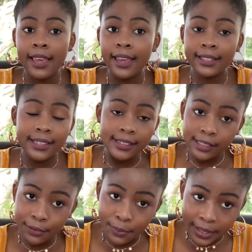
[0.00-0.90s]
Yeah, chances
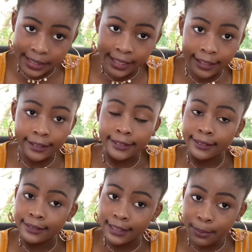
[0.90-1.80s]
of meeting
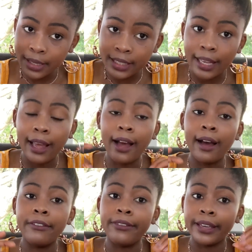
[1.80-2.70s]
somebody
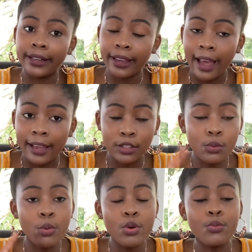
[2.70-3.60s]
are very high. So
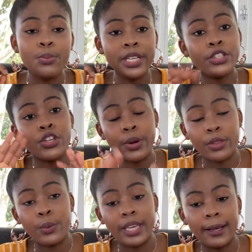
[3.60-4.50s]
we would meet during
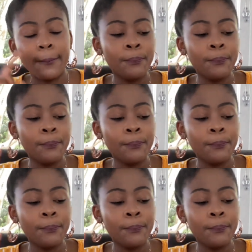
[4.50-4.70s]
the week.